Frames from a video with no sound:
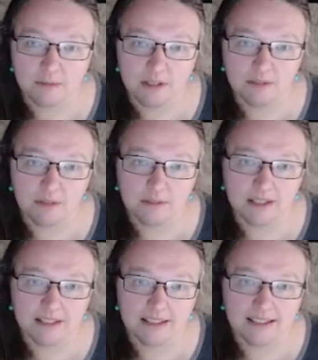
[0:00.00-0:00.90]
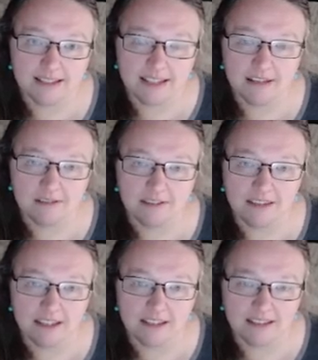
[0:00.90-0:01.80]
men and women is a sacred
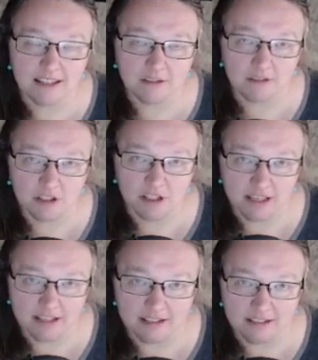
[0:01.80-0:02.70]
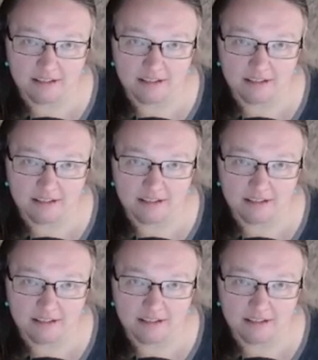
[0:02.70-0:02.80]
thing inside Christianity.